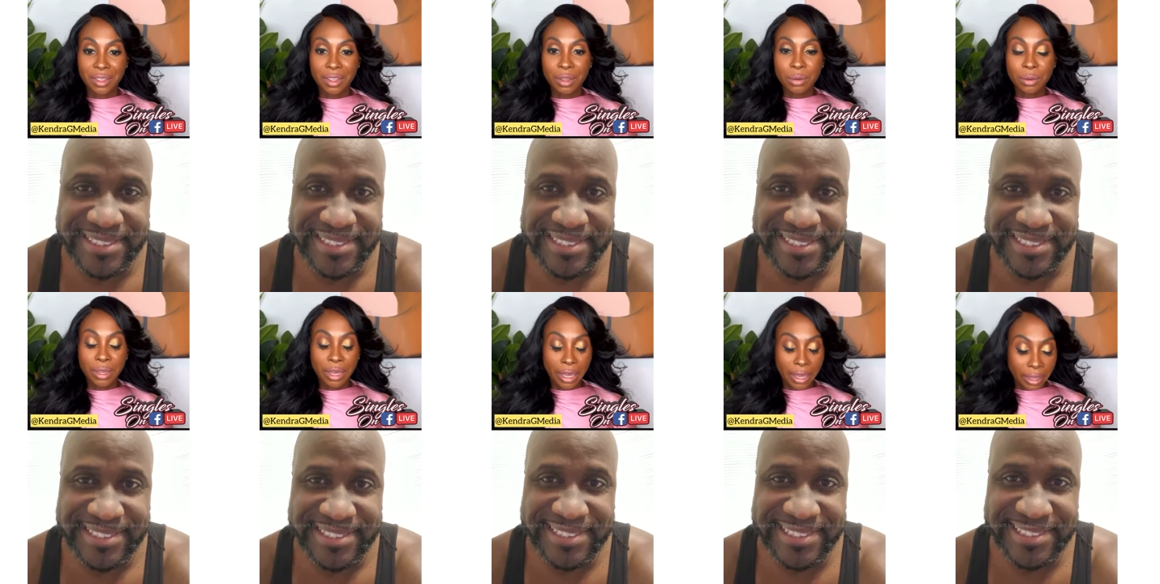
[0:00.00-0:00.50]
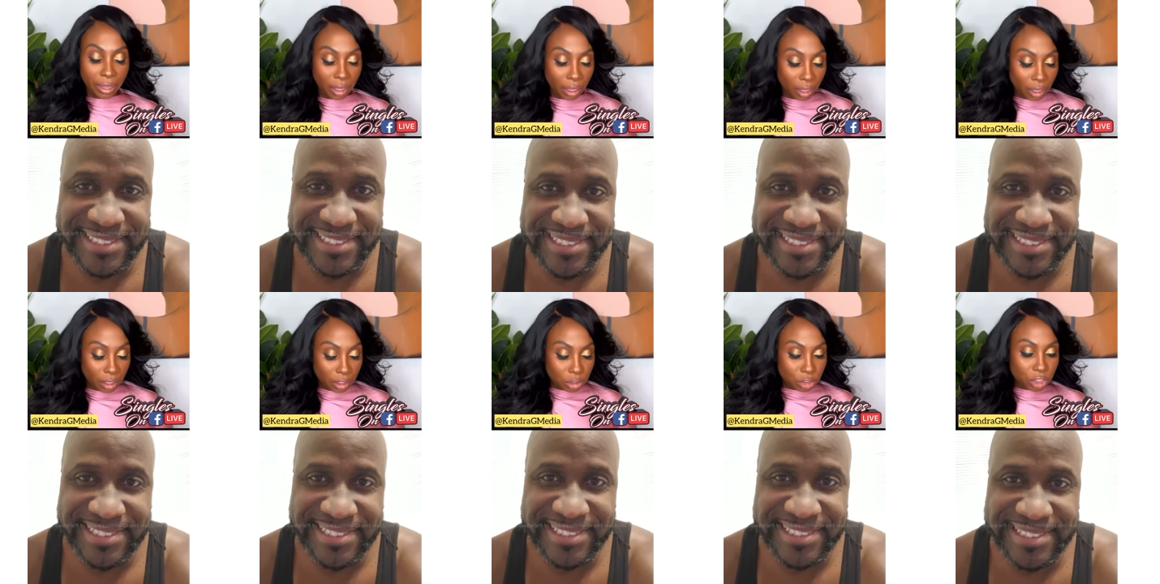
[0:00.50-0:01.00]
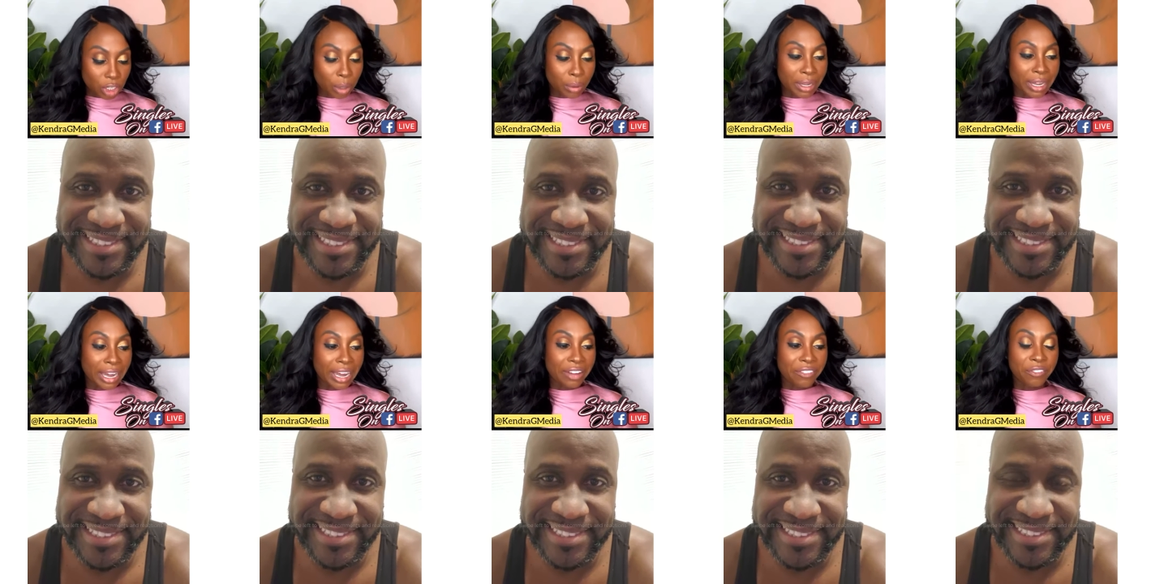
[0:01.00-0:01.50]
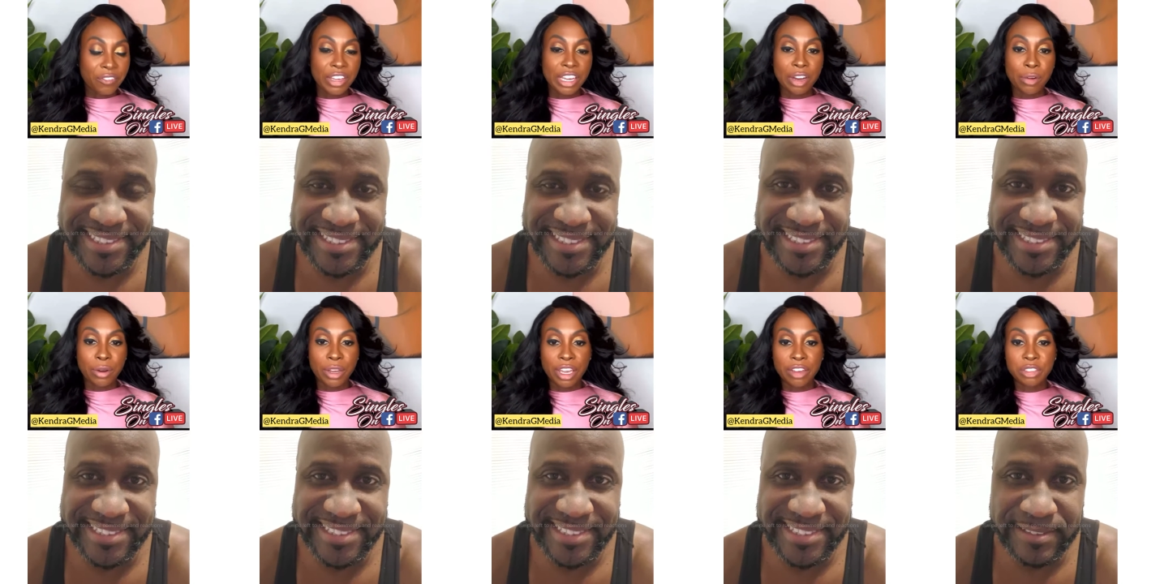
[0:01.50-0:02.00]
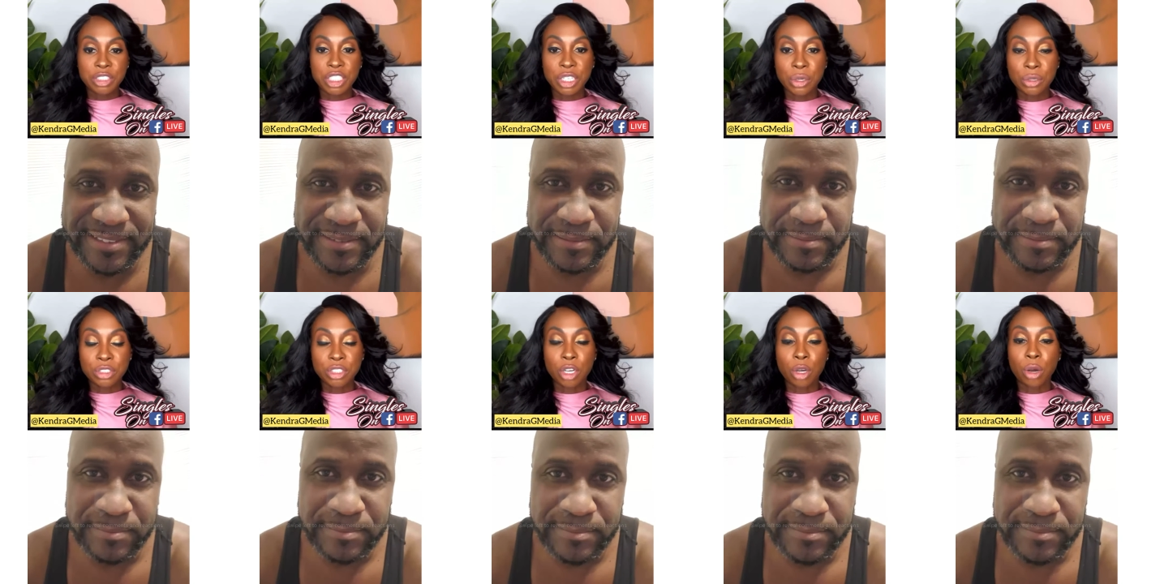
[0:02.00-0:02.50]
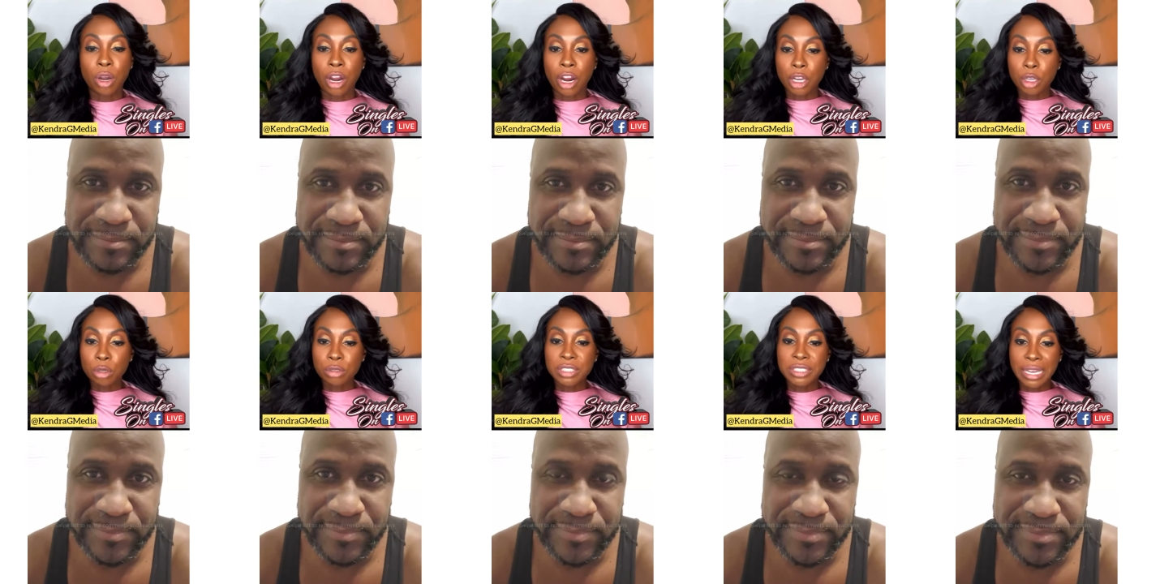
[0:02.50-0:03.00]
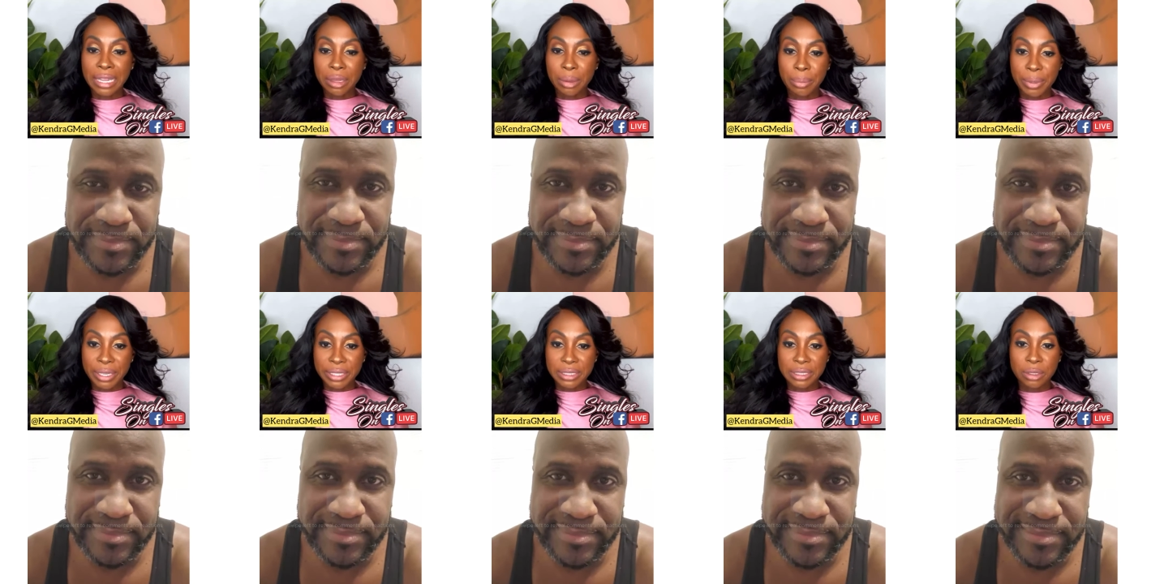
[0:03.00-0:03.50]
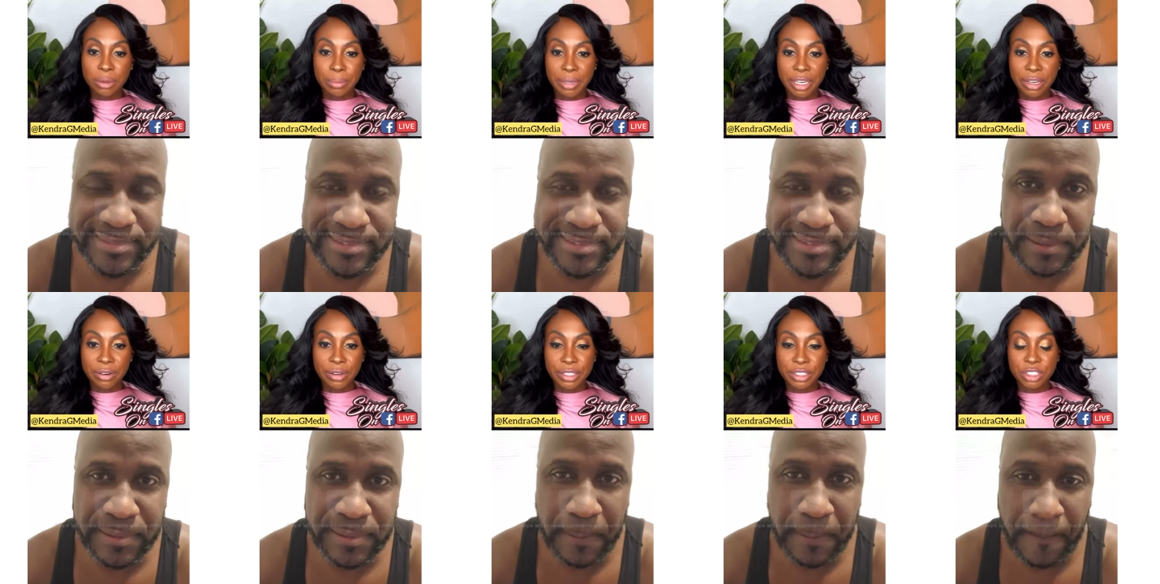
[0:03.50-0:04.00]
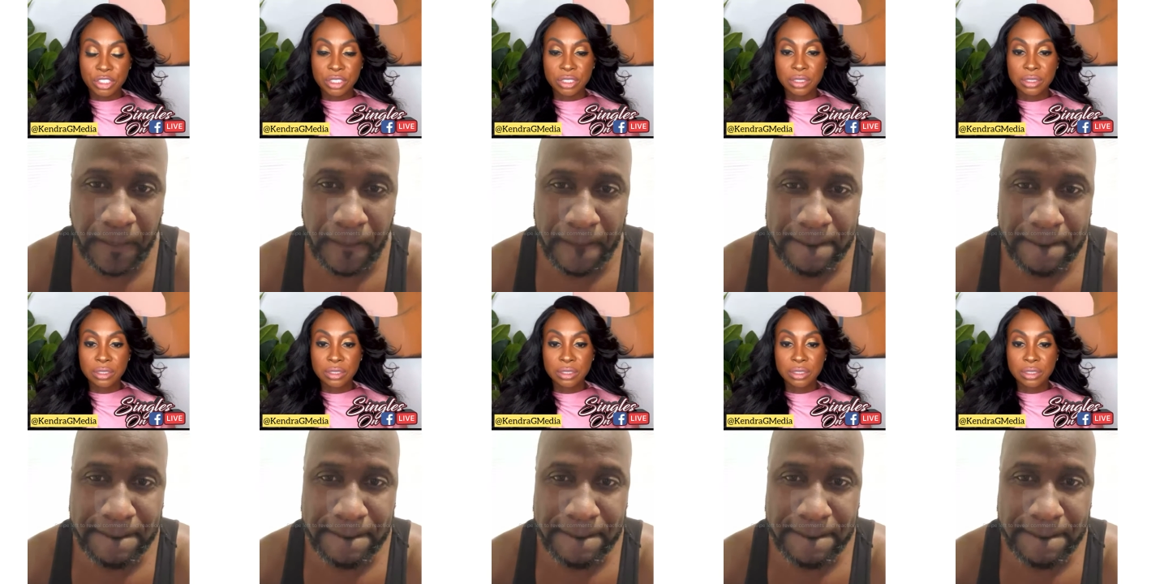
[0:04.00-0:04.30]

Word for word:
Speaker 1: Okay. So God fearing, if she so are you celibate until marriage?